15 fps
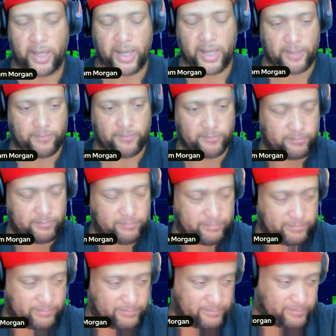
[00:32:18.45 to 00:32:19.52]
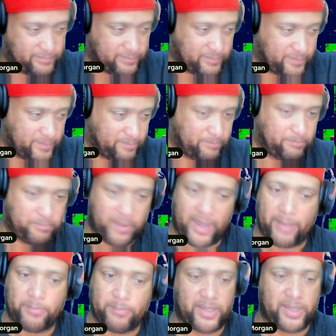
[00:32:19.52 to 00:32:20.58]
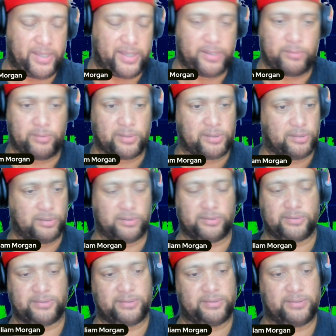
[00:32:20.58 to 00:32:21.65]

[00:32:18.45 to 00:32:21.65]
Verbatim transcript: Um, Batman, look,